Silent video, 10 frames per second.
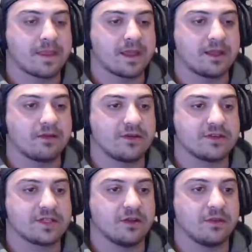And they'll give
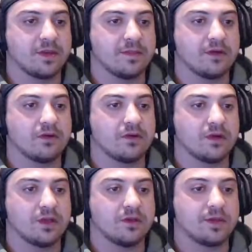us a little bit metal, a
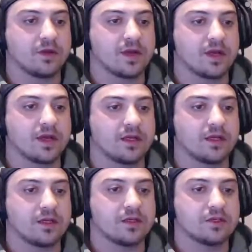little bit quicker.
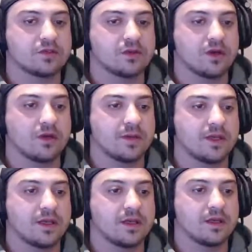So we'll go up here.